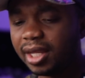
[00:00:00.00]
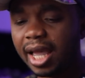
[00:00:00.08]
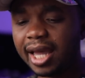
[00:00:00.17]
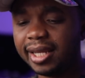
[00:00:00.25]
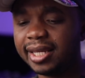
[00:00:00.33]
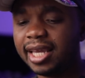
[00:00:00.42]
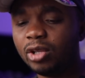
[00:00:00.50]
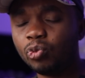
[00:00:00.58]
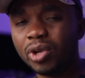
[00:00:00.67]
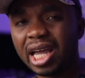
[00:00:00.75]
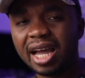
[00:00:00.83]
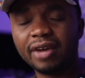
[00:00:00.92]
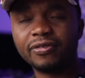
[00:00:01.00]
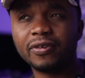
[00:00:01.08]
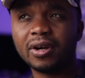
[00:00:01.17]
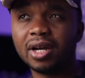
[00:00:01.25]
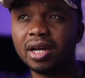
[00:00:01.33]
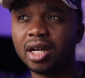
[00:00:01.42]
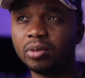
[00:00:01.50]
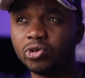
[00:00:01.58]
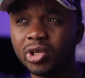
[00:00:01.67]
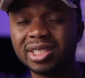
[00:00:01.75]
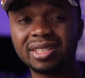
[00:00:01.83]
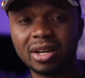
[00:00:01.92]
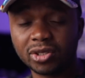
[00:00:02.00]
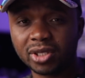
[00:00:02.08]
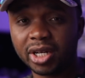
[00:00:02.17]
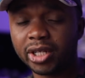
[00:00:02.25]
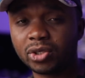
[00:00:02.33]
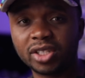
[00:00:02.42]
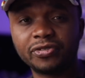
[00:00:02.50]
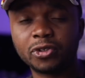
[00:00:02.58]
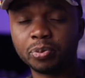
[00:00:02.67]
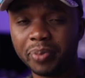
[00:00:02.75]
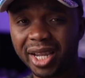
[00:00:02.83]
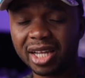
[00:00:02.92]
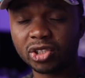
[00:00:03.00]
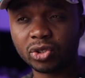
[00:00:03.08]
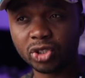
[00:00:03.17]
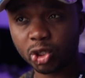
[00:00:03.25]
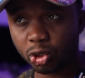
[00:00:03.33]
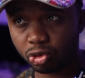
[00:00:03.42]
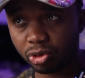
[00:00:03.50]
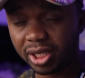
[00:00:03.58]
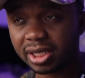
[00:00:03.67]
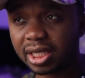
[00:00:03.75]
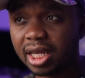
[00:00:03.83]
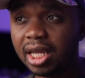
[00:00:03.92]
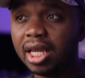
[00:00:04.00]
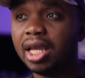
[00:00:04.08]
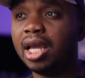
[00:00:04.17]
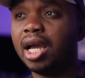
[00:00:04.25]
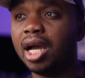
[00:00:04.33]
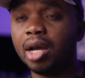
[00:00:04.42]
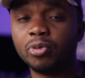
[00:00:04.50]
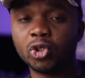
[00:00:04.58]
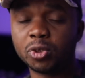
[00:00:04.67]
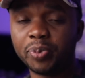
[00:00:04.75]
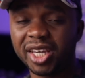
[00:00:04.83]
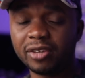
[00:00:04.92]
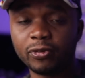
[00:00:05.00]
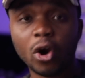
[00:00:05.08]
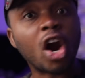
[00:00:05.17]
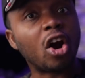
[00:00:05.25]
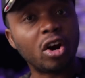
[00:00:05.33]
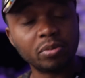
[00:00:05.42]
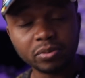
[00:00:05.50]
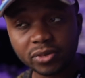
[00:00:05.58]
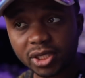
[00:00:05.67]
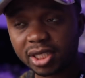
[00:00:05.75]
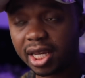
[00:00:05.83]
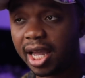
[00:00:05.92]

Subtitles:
And again, we have 20,000 naira to give to beggars on the street, those begging for alms.